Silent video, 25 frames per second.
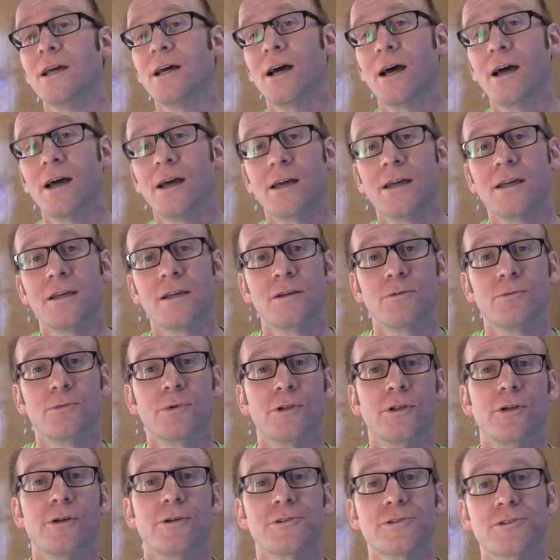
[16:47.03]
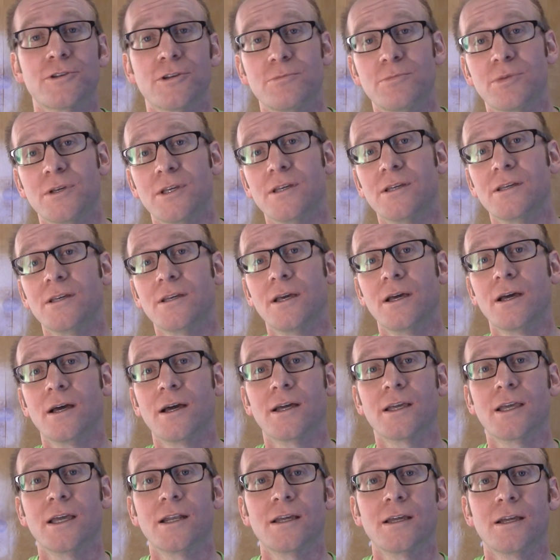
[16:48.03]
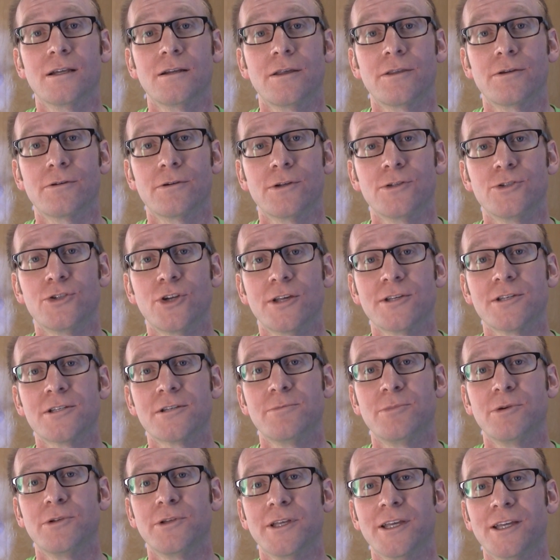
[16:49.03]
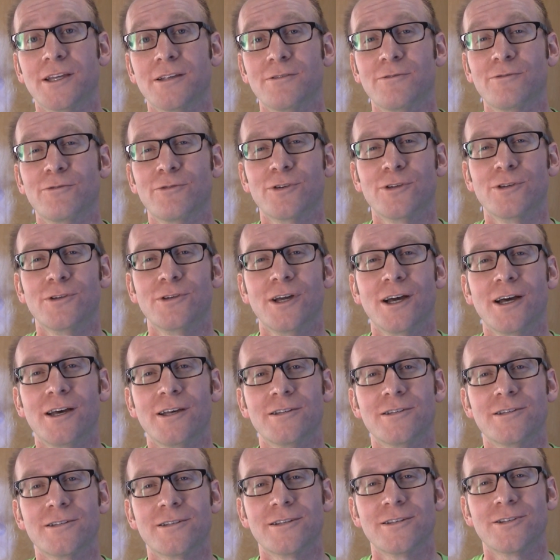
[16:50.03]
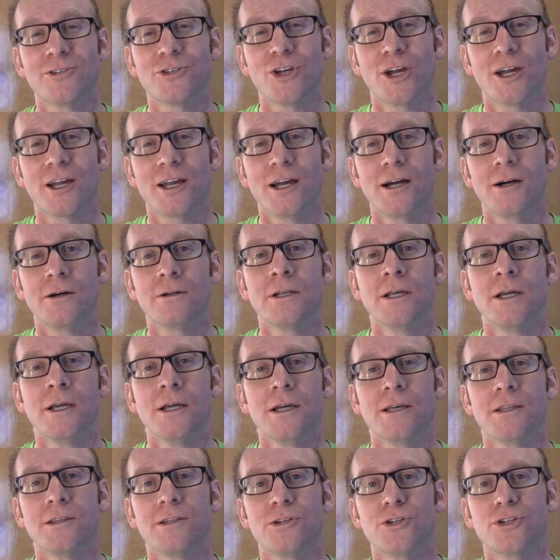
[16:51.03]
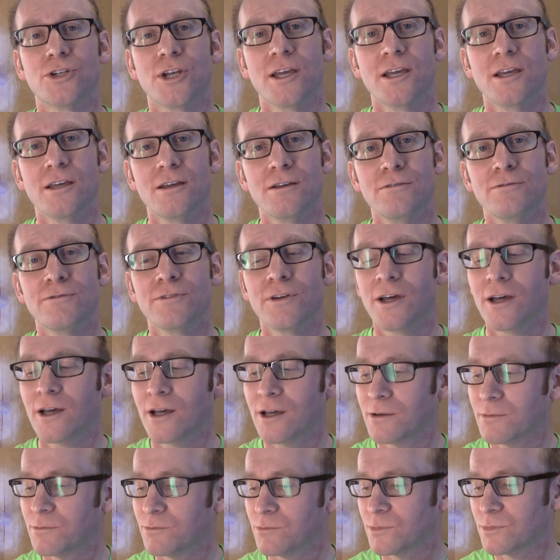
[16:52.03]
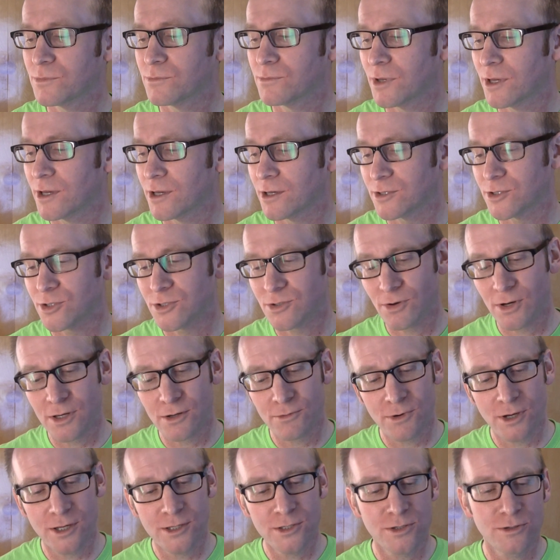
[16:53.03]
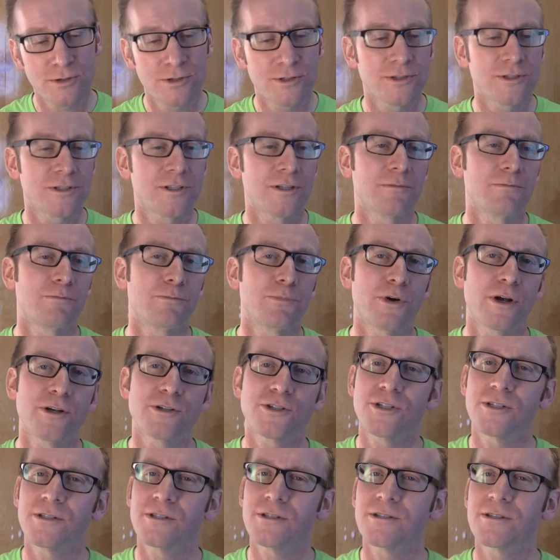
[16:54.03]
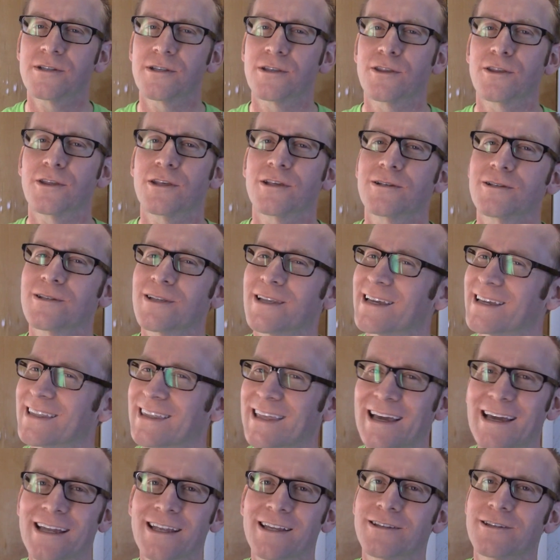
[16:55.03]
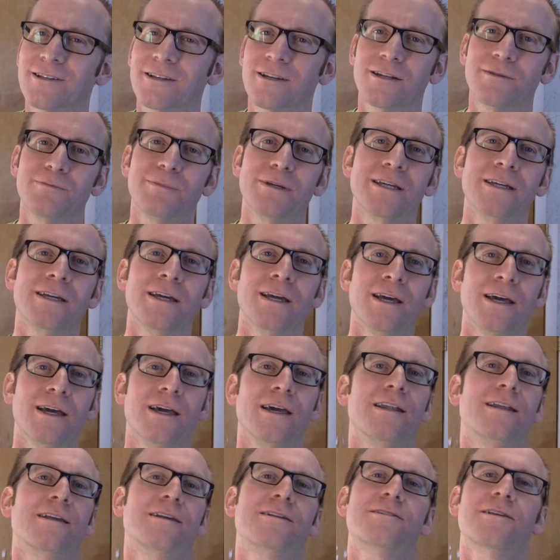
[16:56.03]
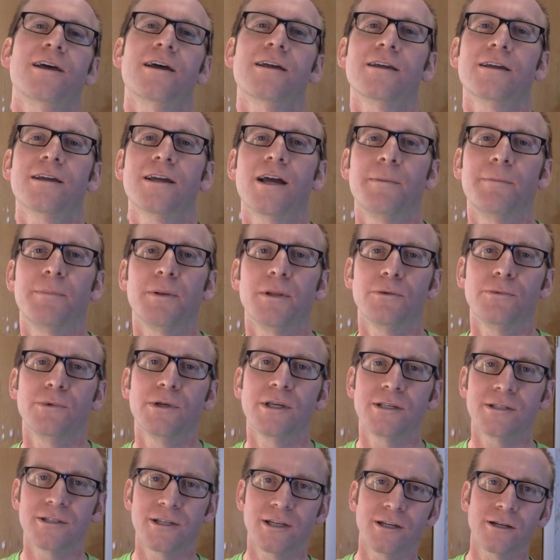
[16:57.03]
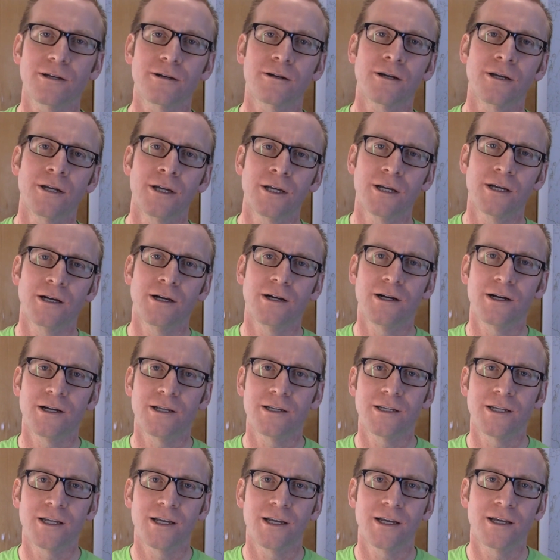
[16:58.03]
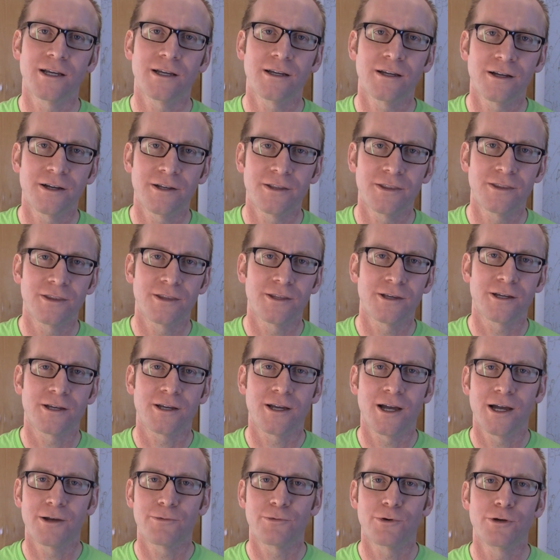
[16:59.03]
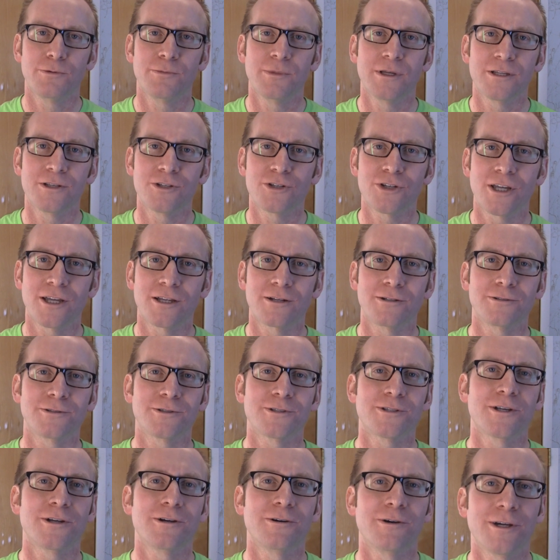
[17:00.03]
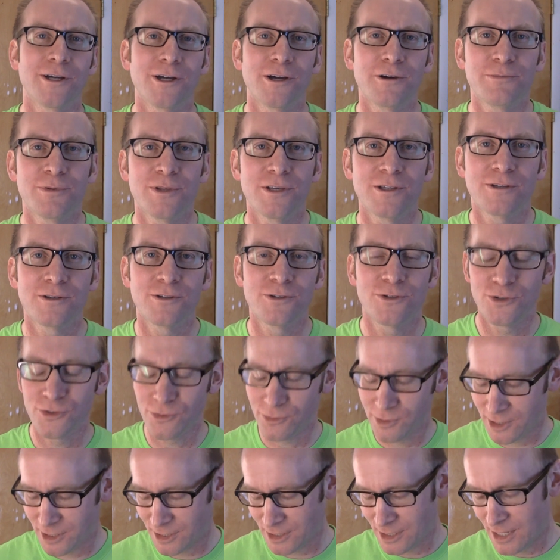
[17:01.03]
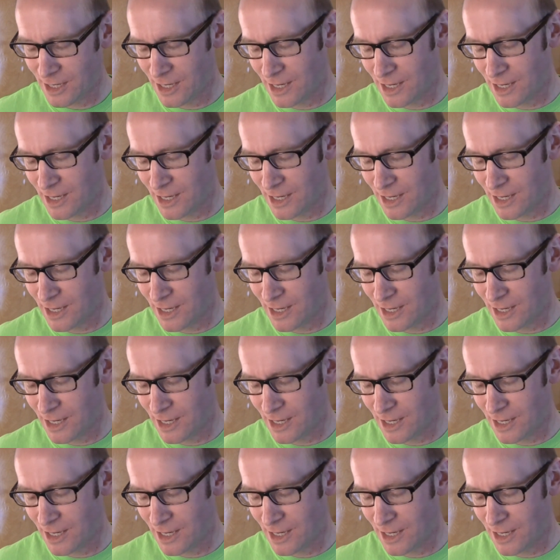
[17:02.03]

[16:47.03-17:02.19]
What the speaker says: I will also be getting another adjustable in for you guys to check out the shave, a straight razor and some brushes and things like that. It's going to be an exciting couple of weeks here on the Chiro Min channel, so I hope that you enjoy it,